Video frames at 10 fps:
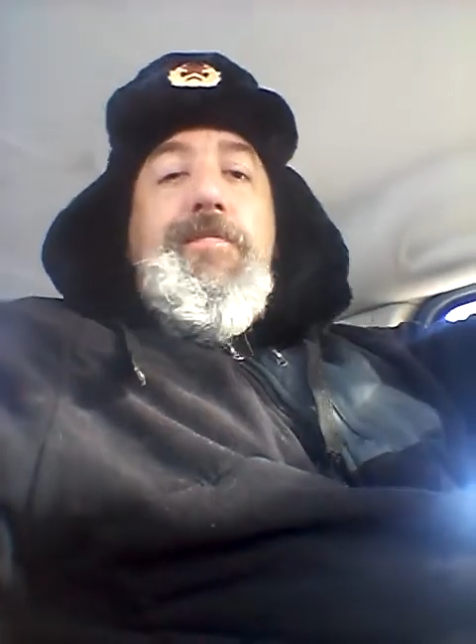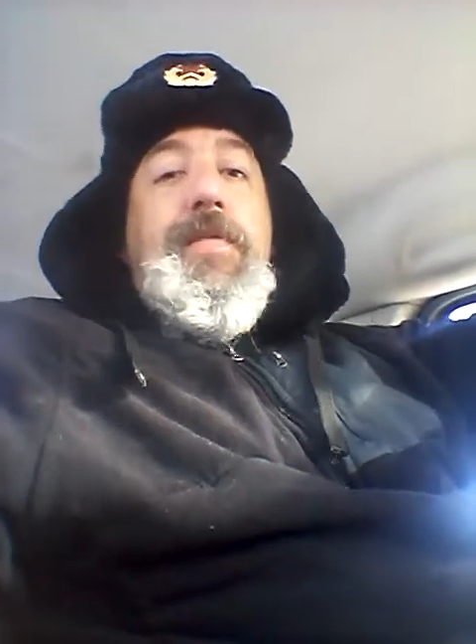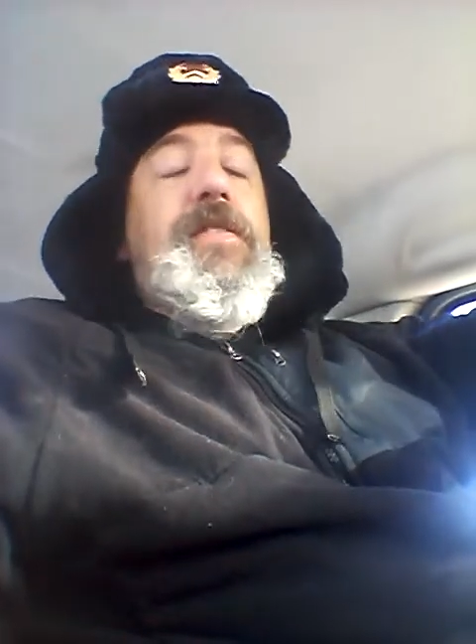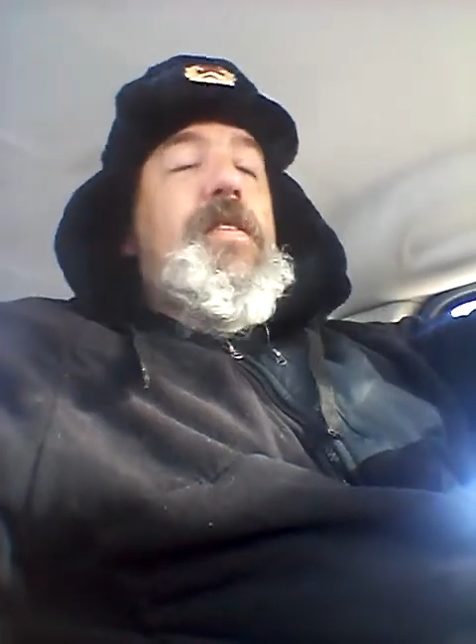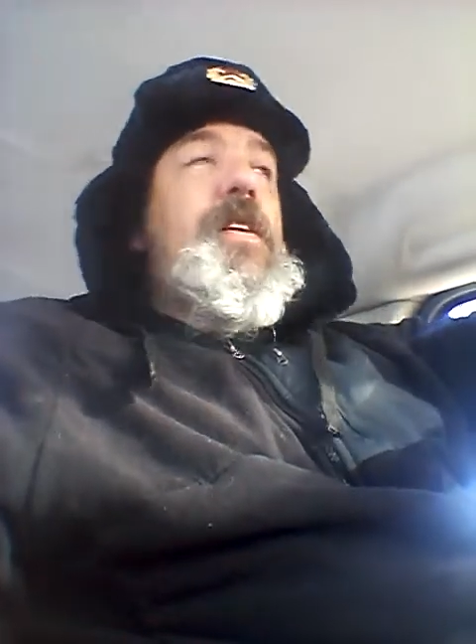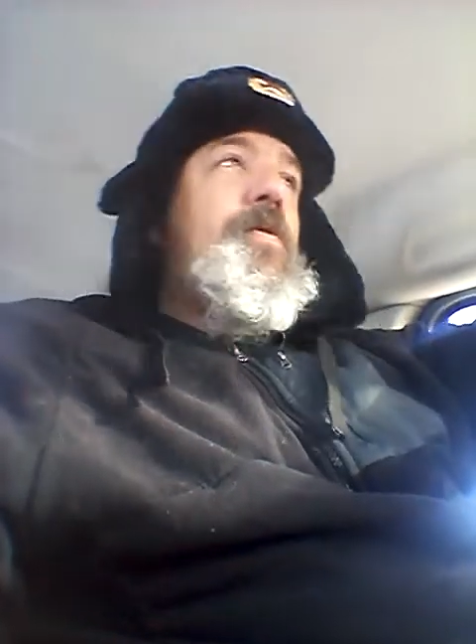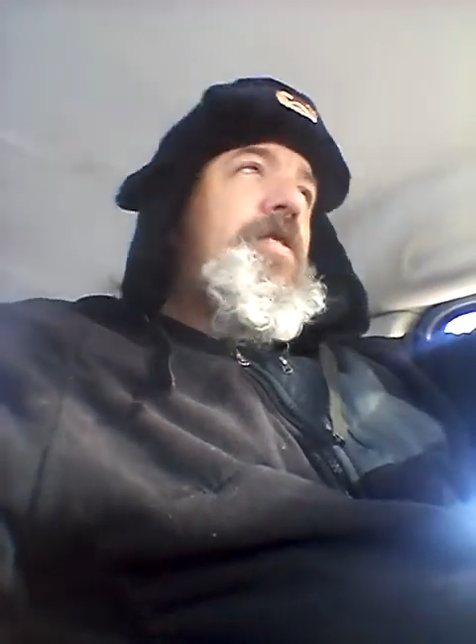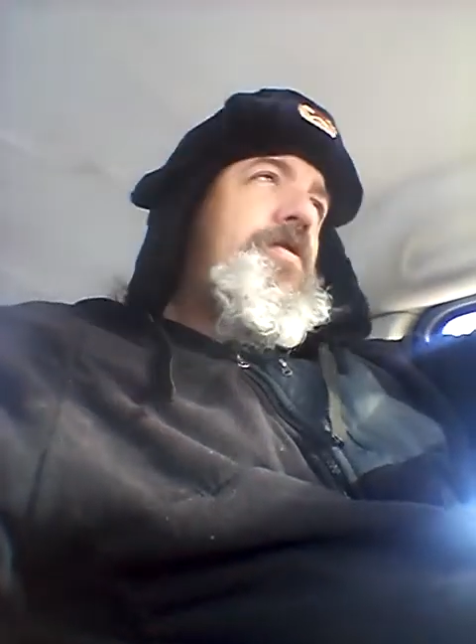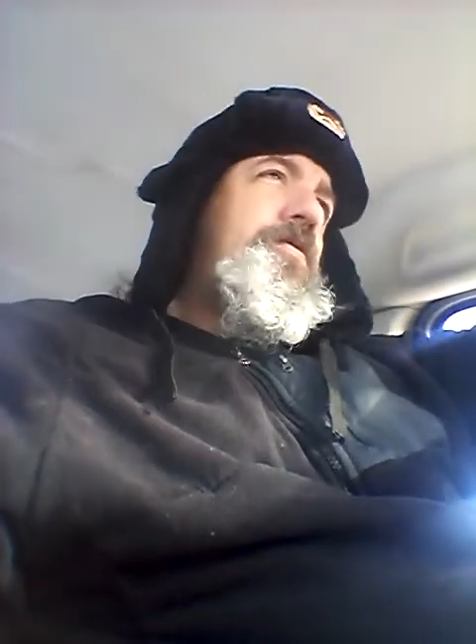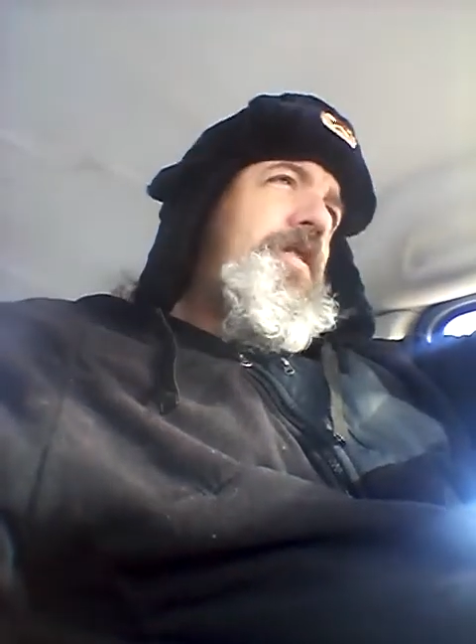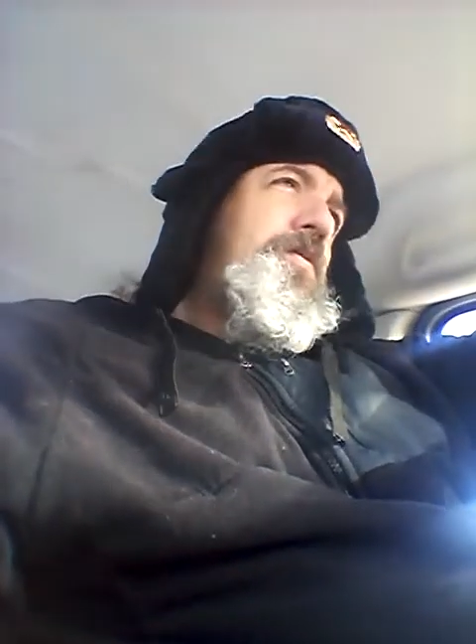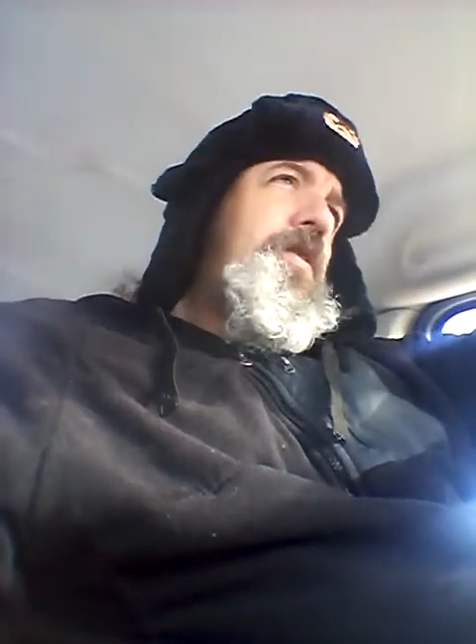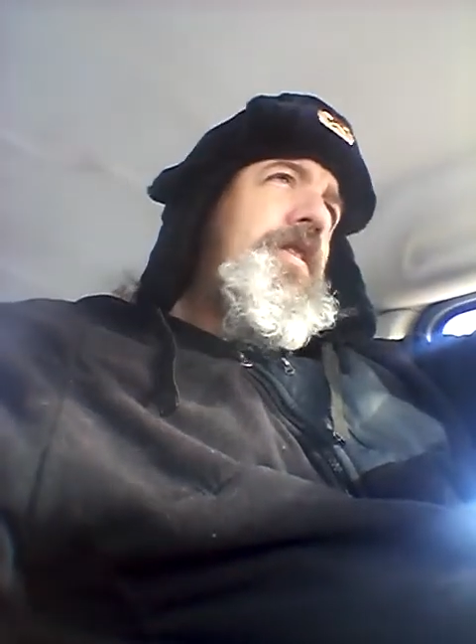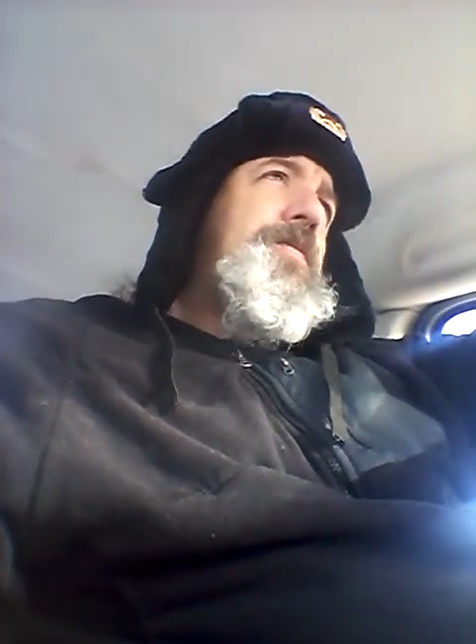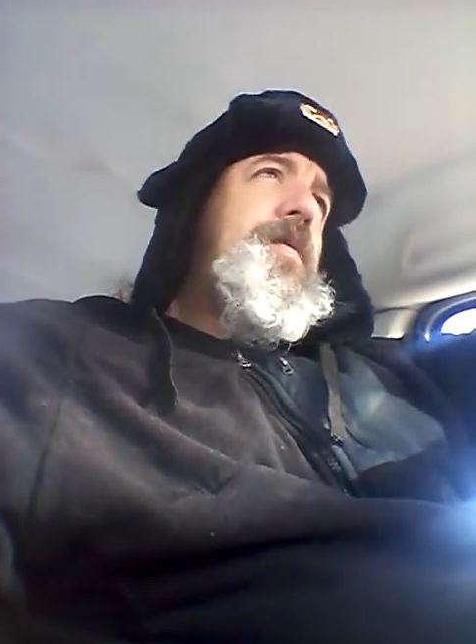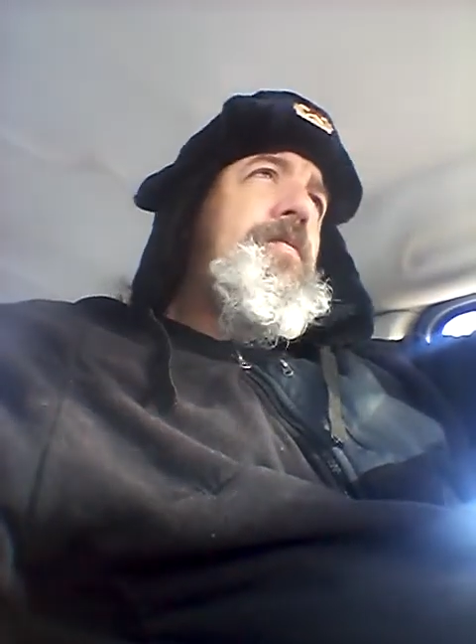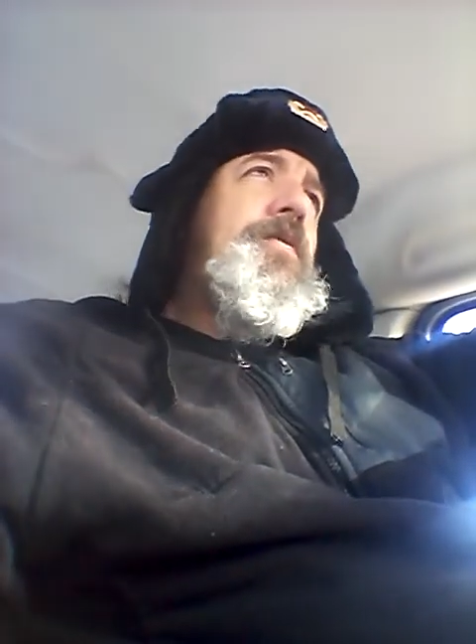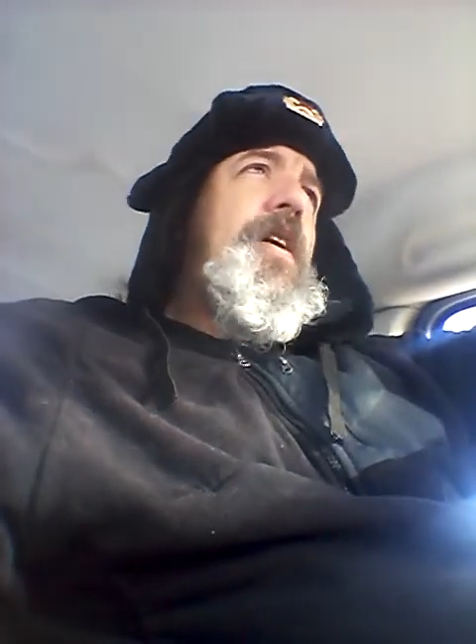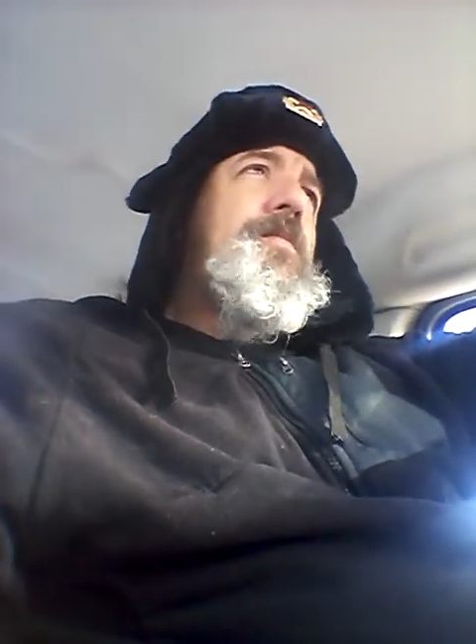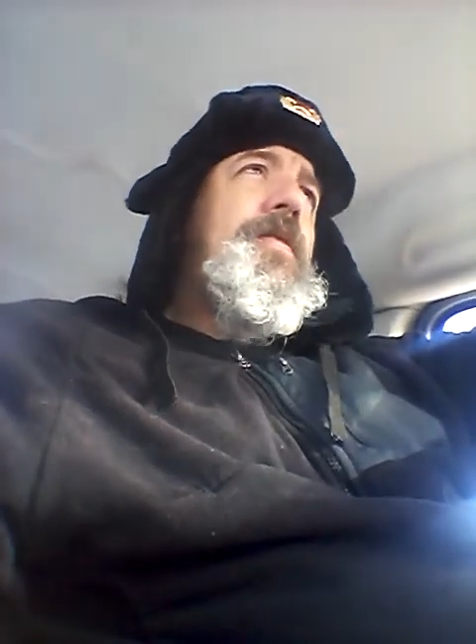Basically, I want a career where I can spend
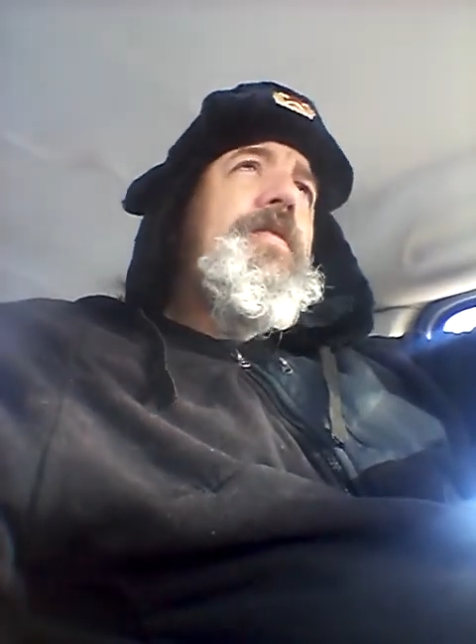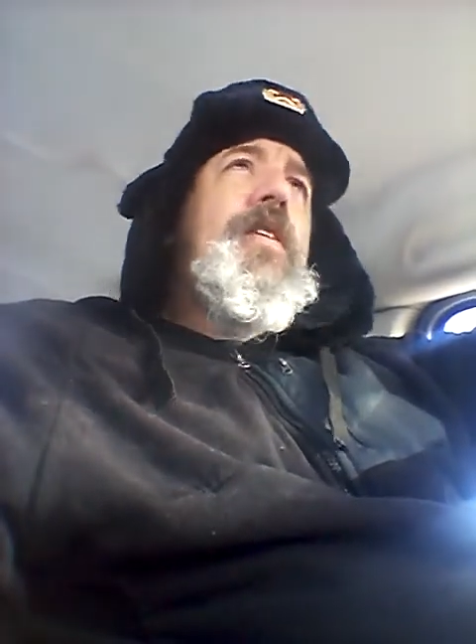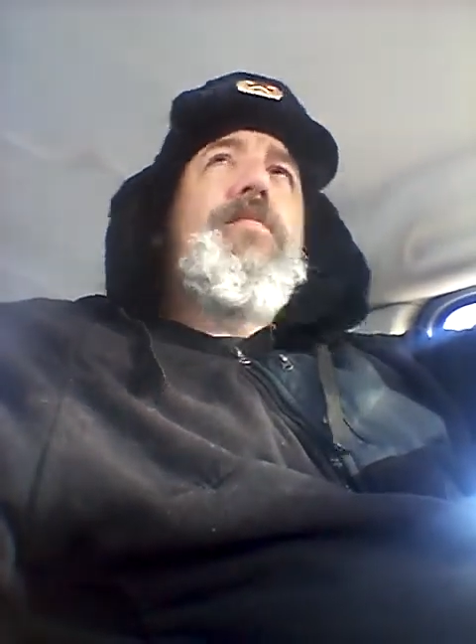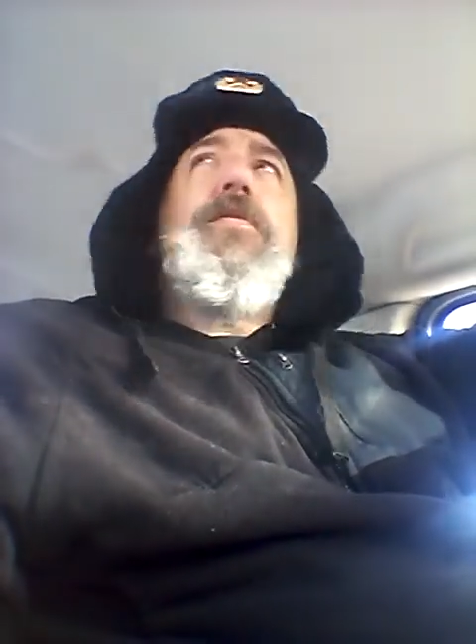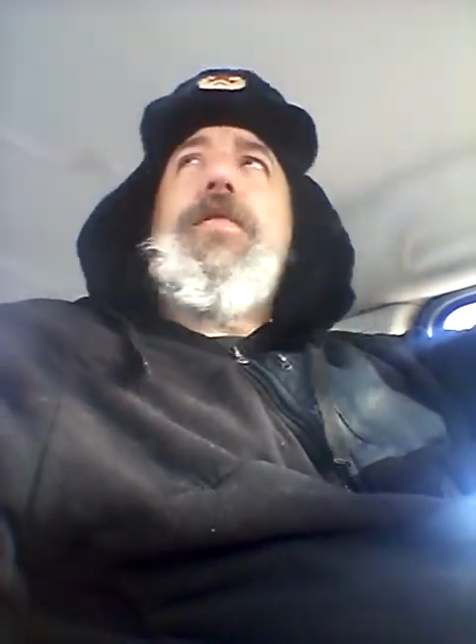more time with my son